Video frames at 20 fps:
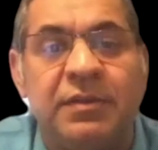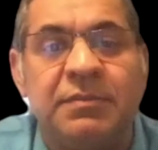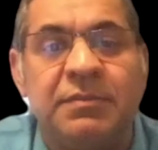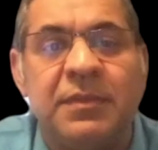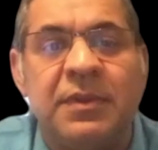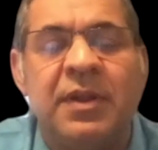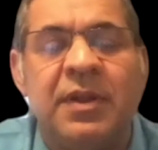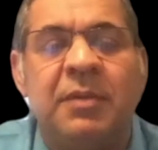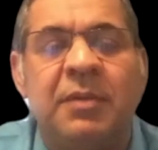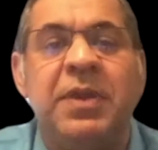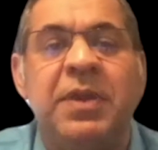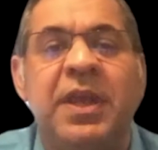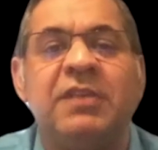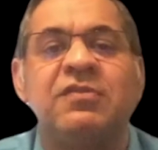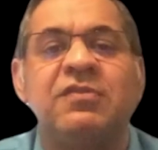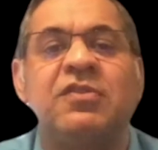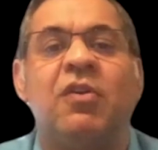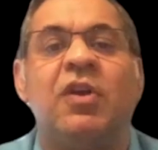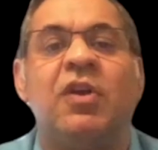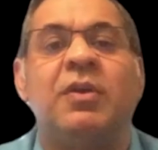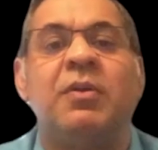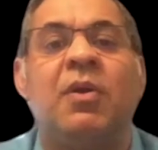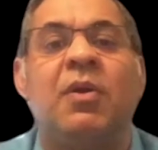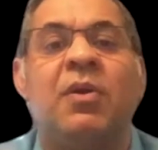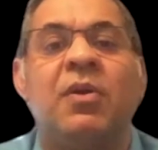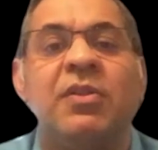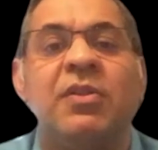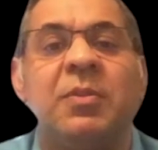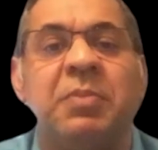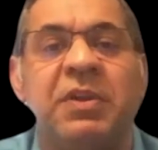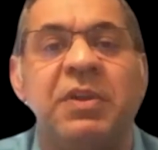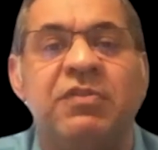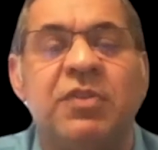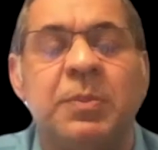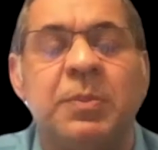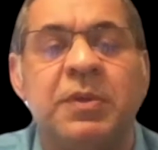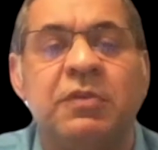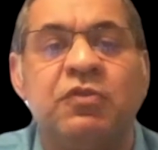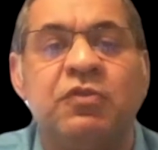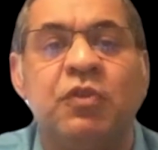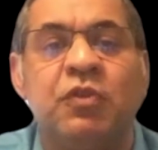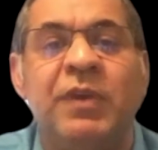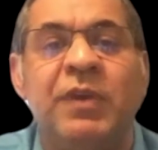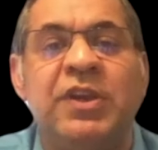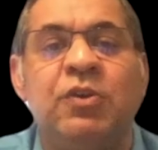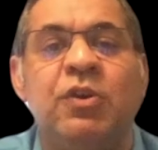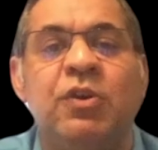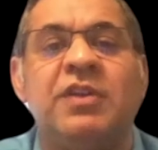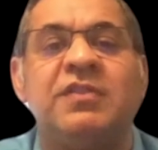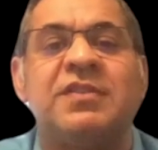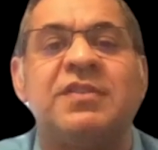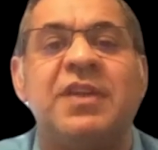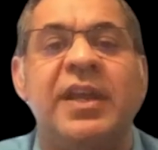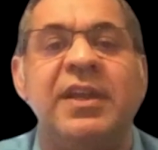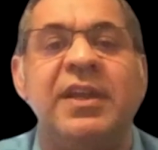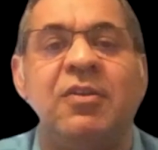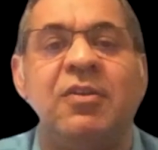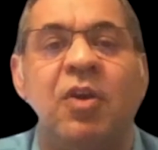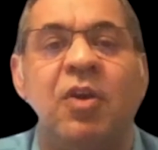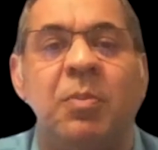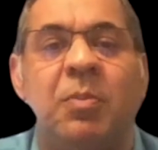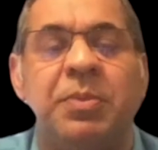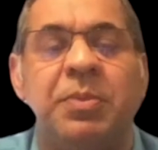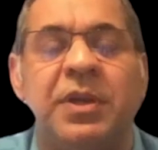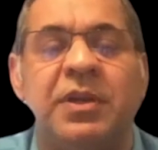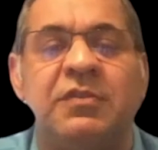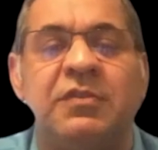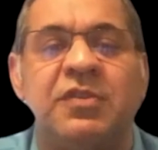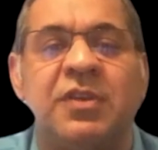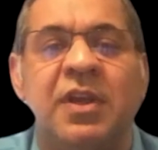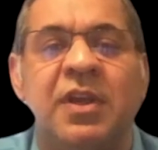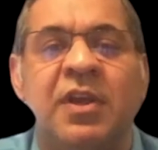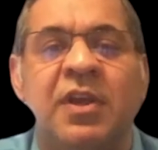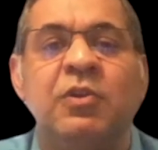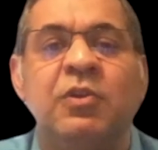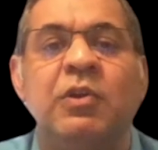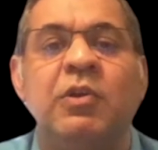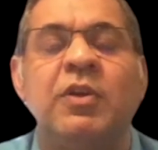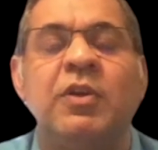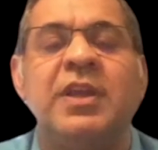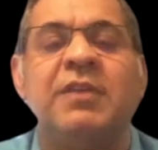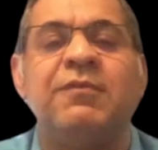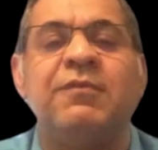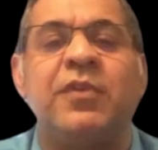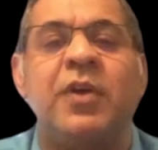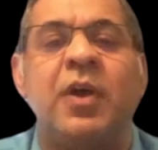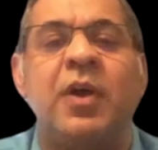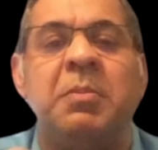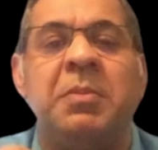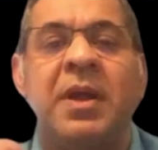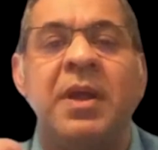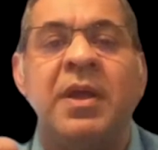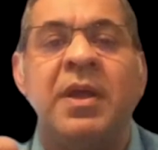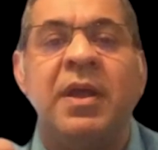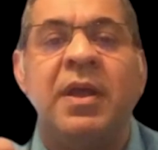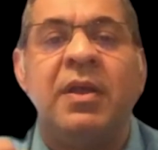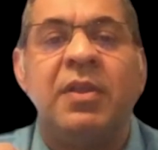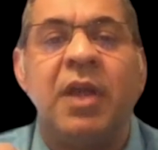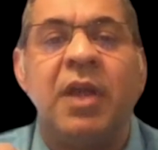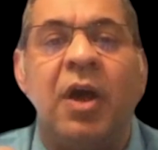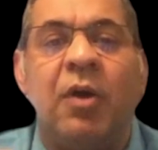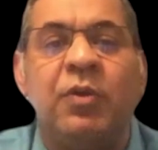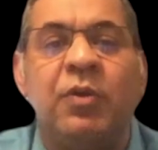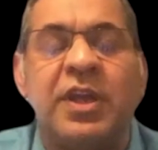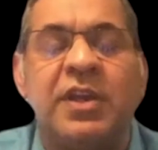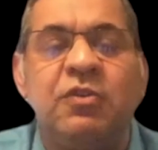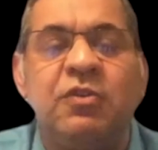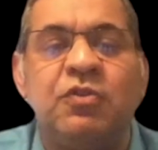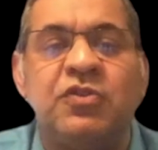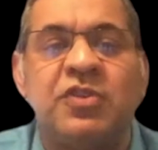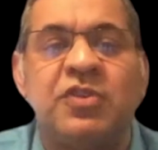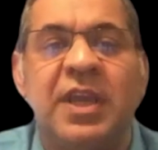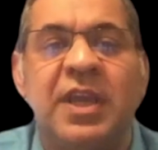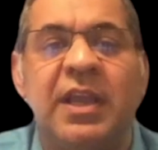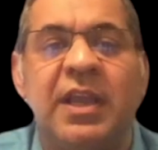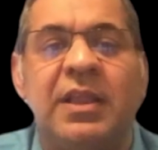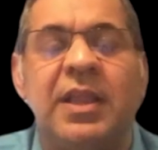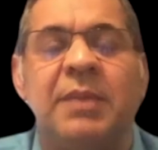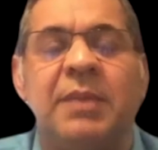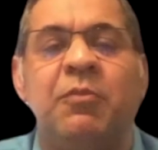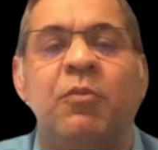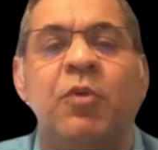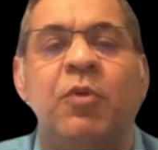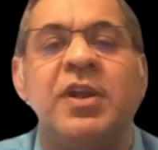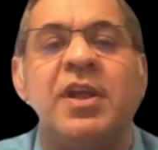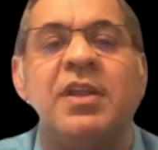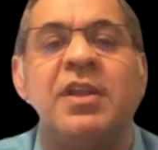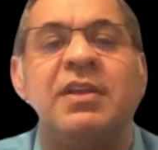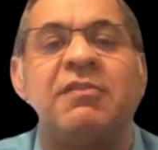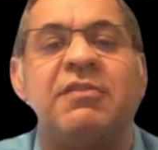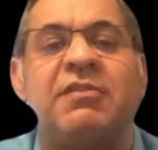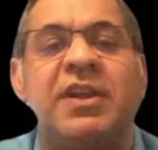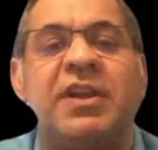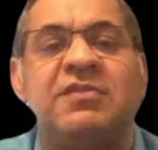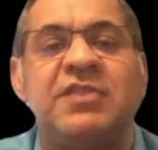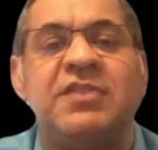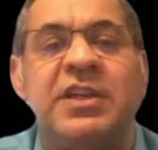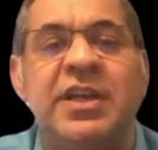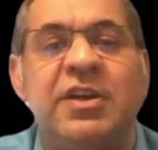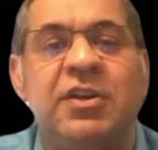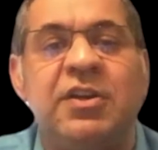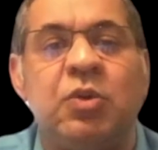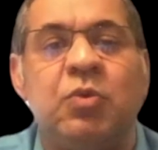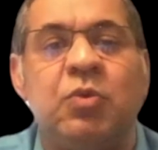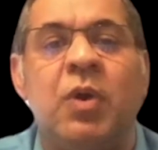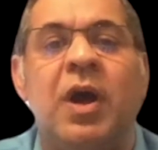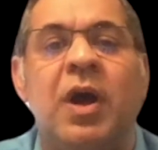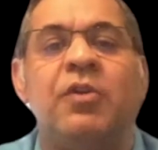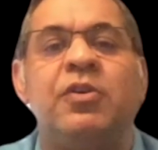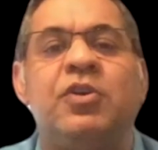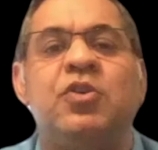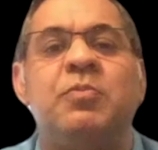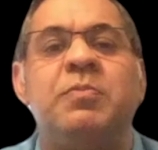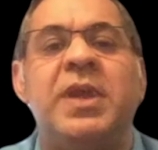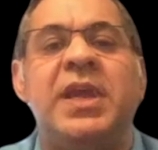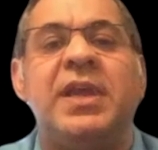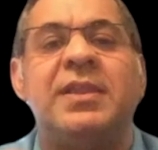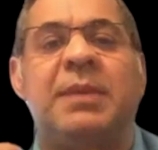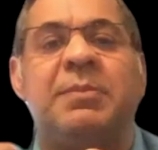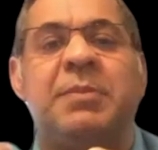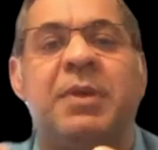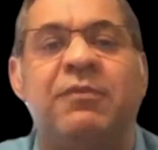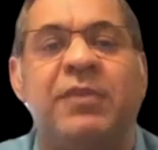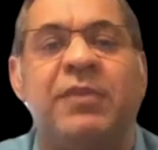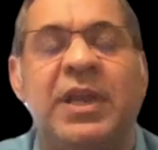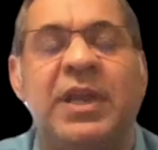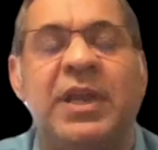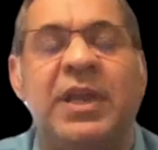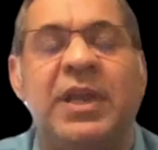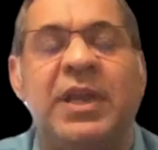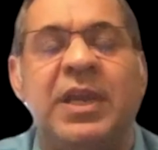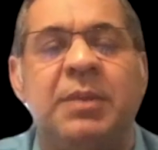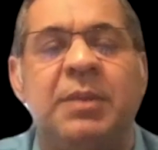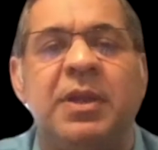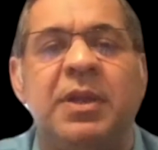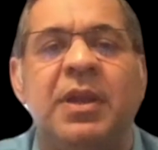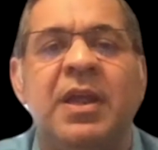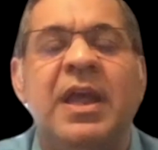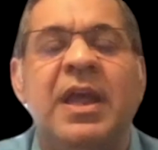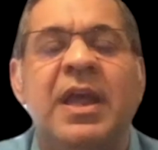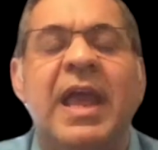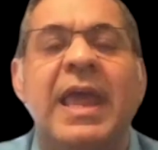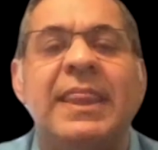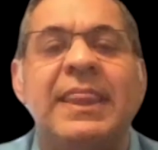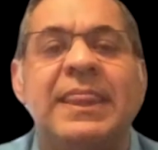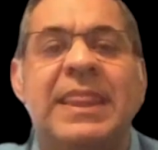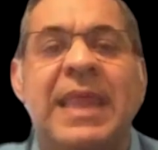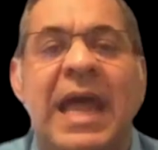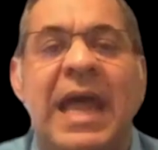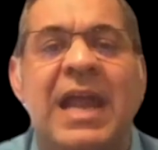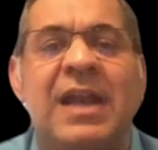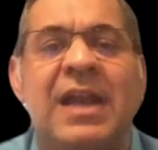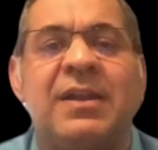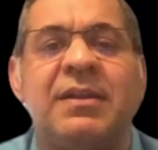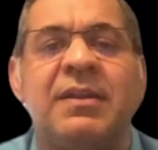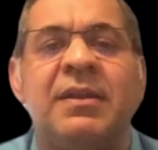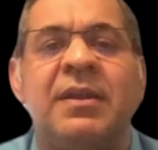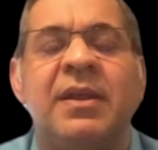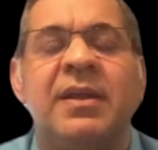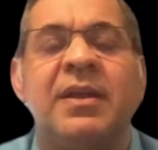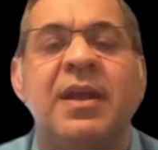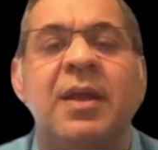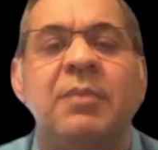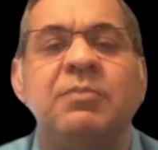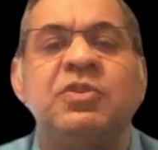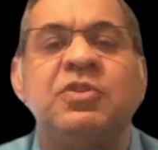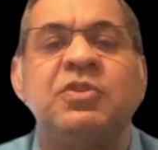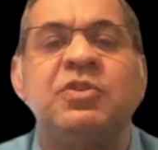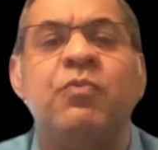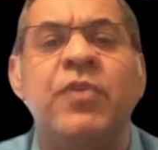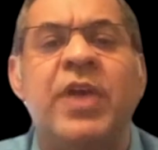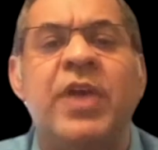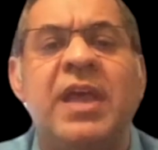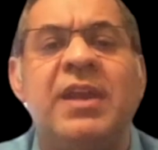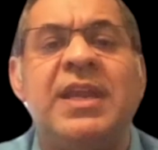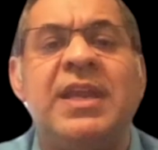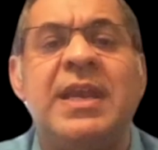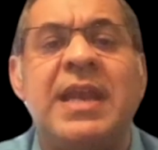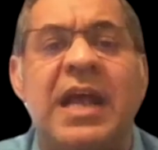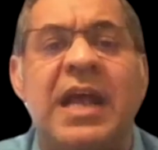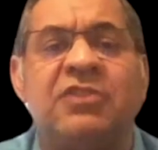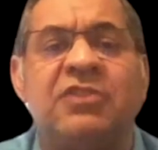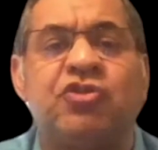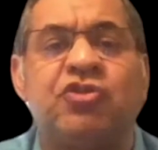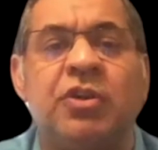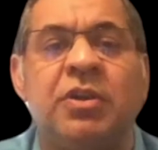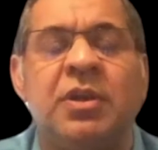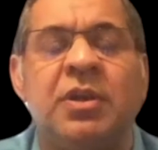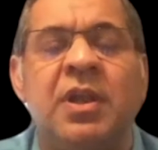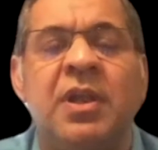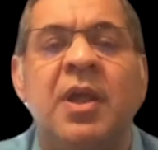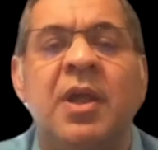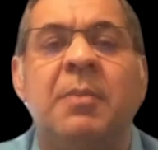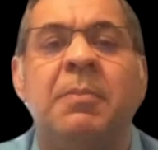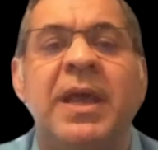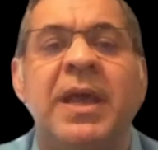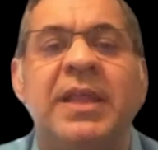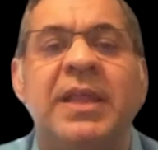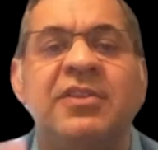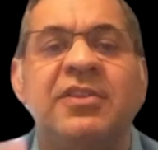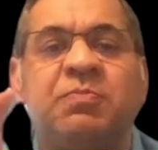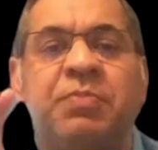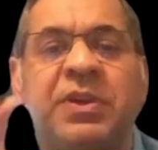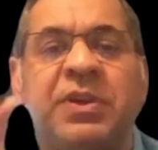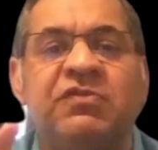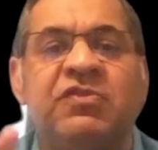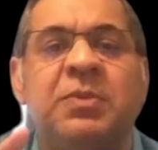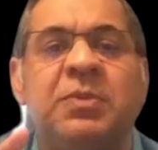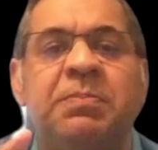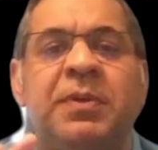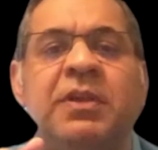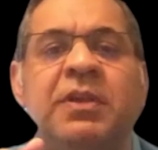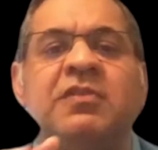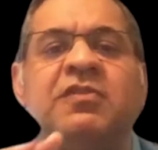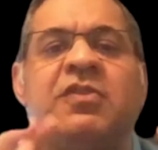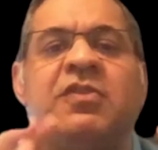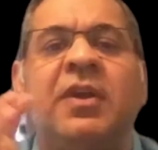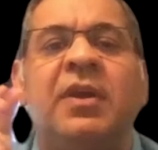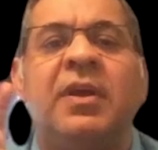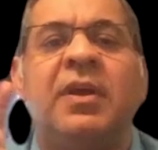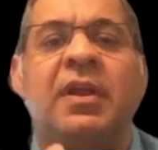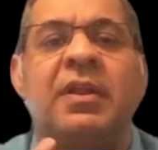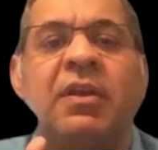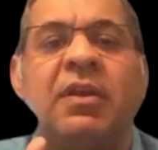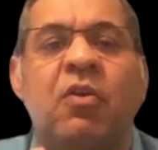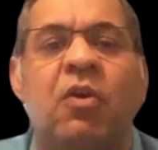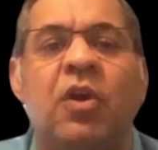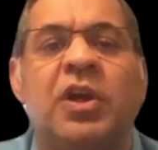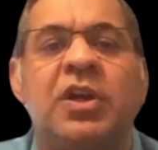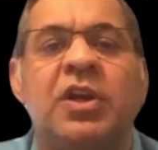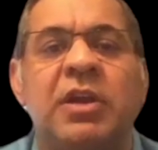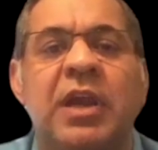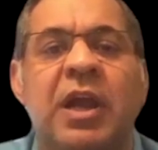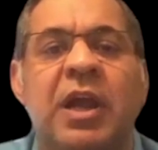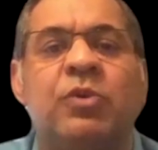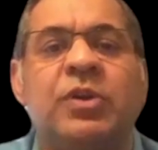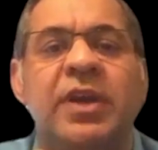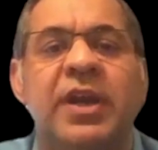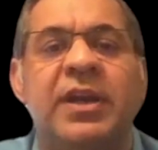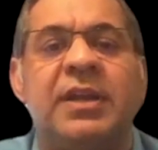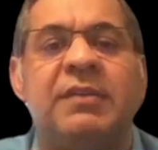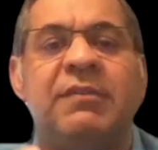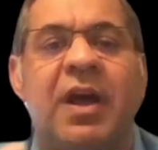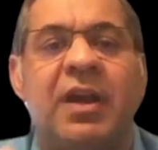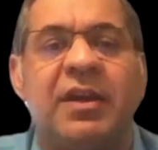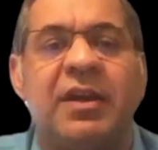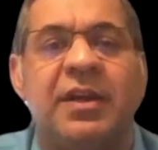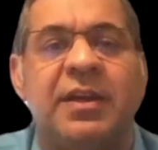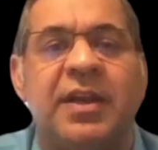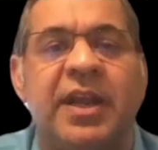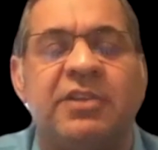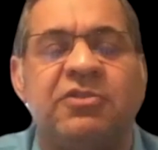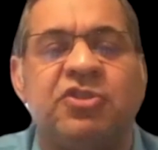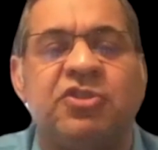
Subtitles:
based on the principle. So when you design components, you're looking for how can you scale them? What are they resilient to? How do you make them available? And that comes very natural by these principles called cloud native architecture,